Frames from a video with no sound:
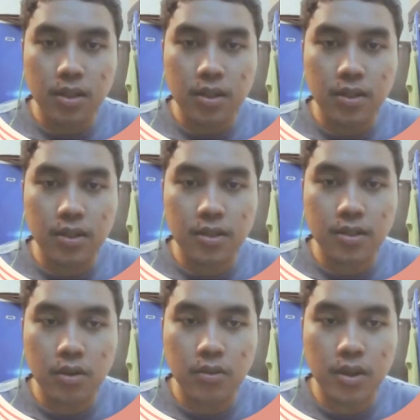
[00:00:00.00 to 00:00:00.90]
This
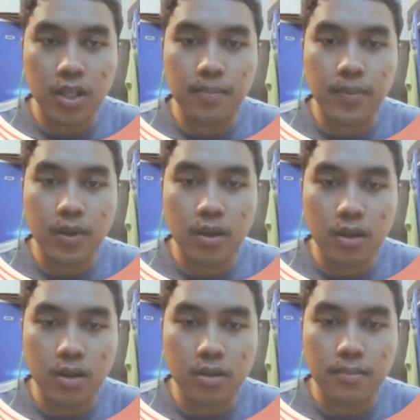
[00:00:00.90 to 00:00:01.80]
is our team.
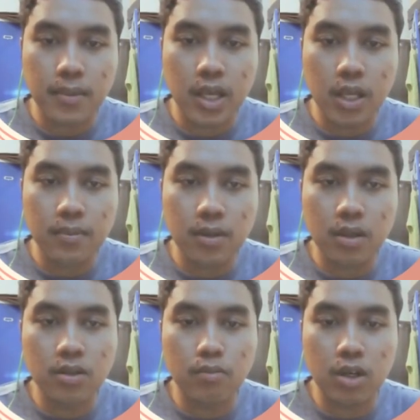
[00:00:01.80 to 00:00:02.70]
My name
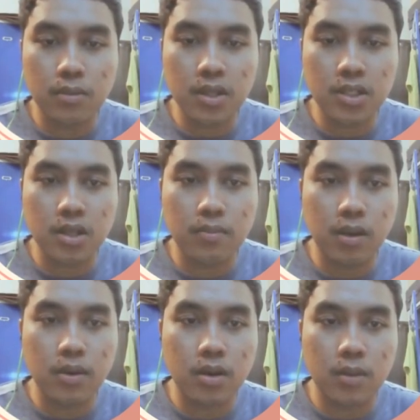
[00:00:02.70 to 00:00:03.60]
is Muhammad
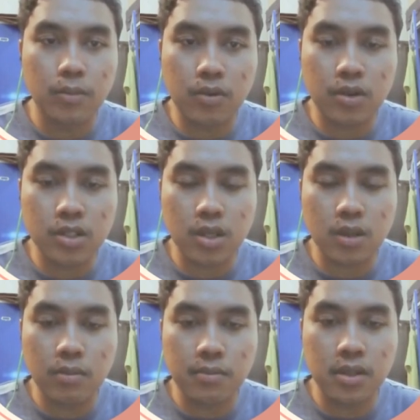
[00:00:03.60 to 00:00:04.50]
Syahmi bin Abdul
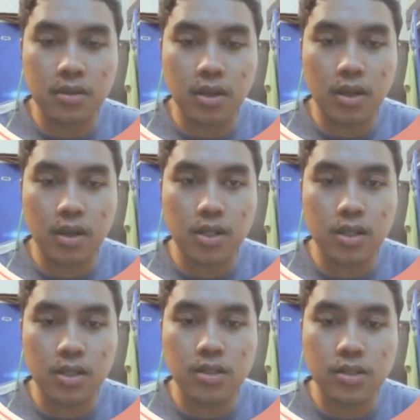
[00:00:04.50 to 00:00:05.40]
Rashid. My metric card
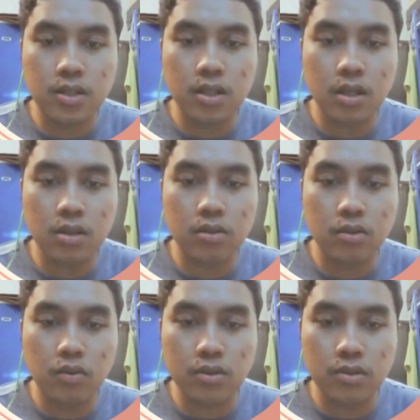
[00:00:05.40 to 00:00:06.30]
is
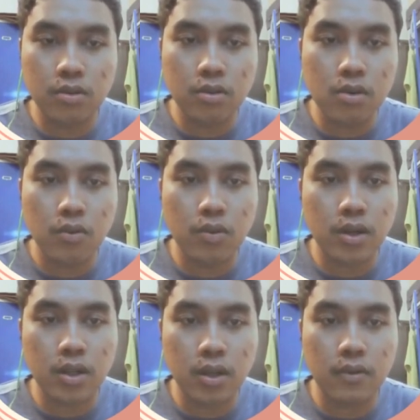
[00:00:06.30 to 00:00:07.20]

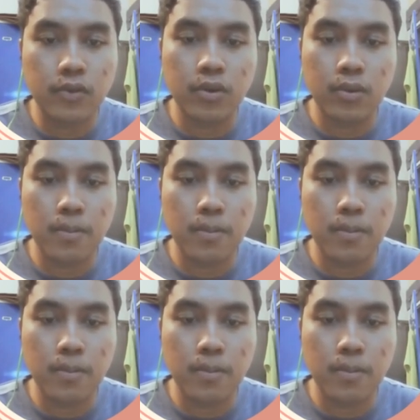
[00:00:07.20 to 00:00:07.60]
CN210184.